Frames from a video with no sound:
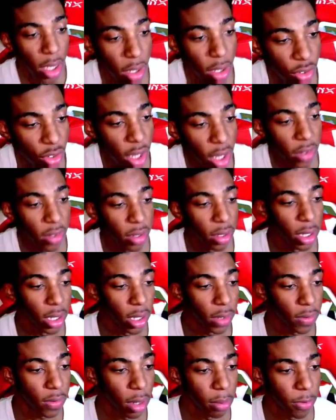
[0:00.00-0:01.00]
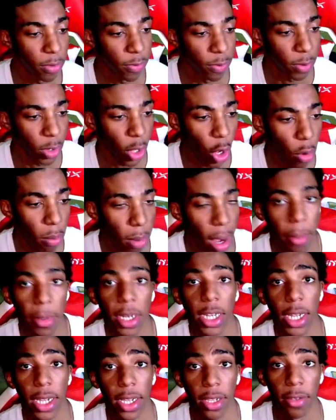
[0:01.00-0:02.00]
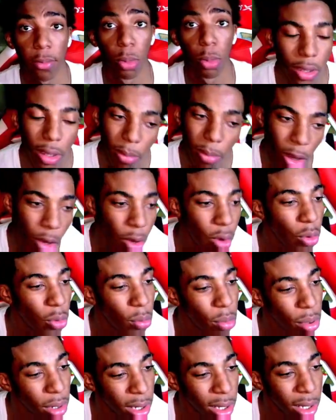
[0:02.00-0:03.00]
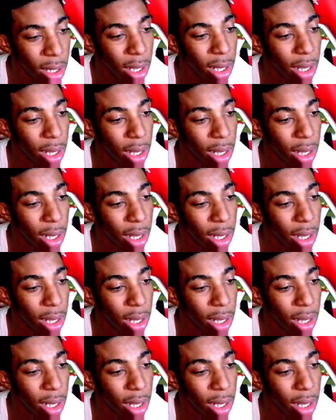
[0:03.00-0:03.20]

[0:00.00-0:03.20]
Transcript: Jason Love coming for yo mama next, boy. Come on, bruh.